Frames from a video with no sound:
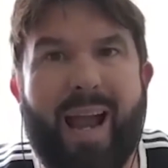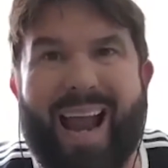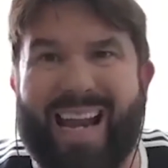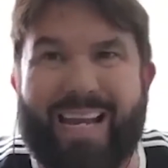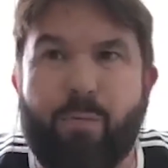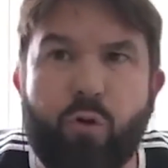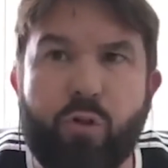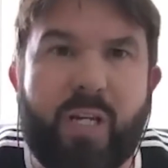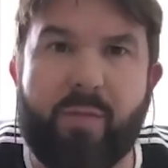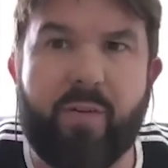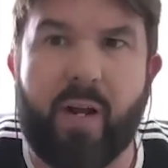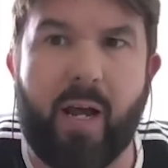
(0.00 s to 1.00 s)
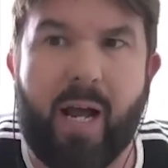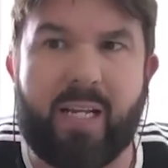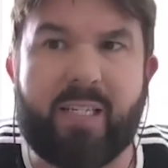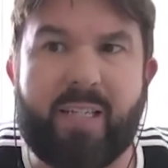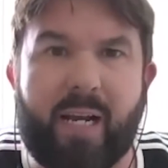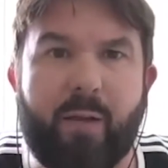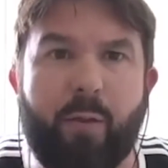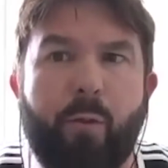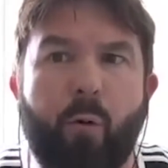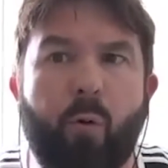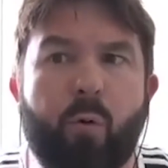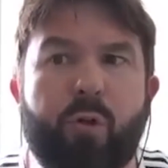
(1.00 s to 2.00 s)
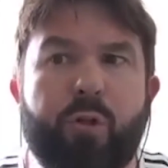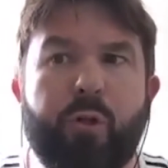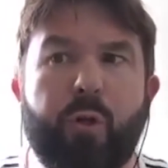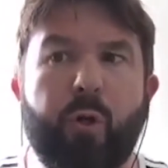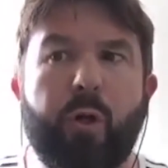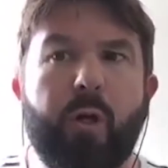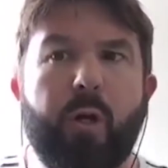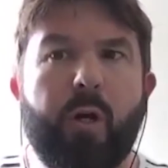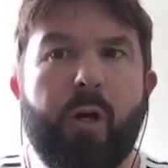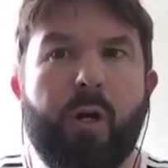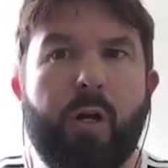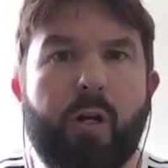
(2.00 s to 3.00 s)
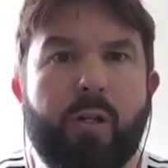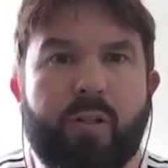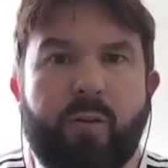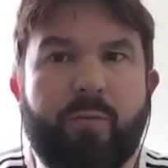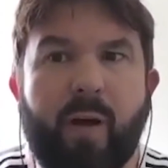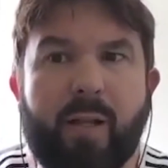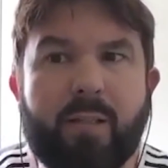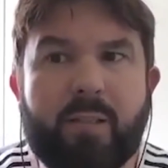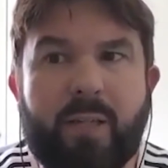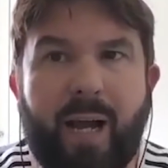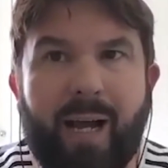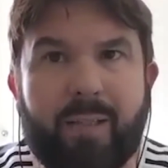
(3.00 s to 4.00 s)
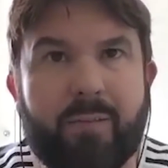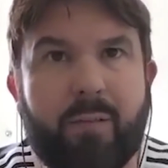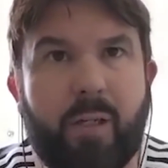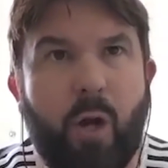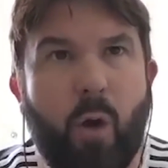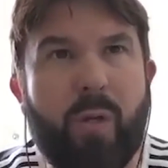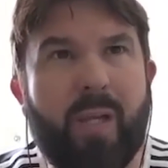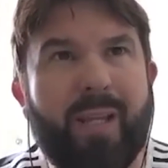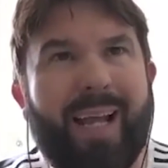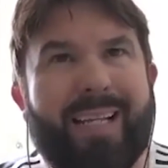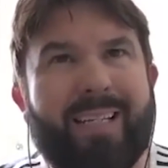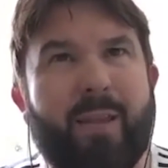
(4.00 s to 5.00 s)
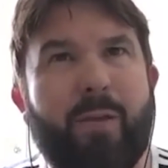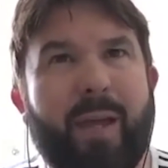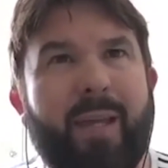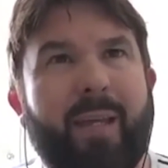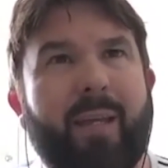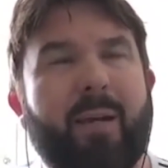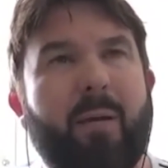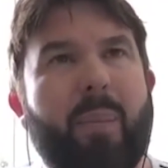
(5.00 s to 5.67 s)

anyone's given a second thought to the fans. And, you'd like to think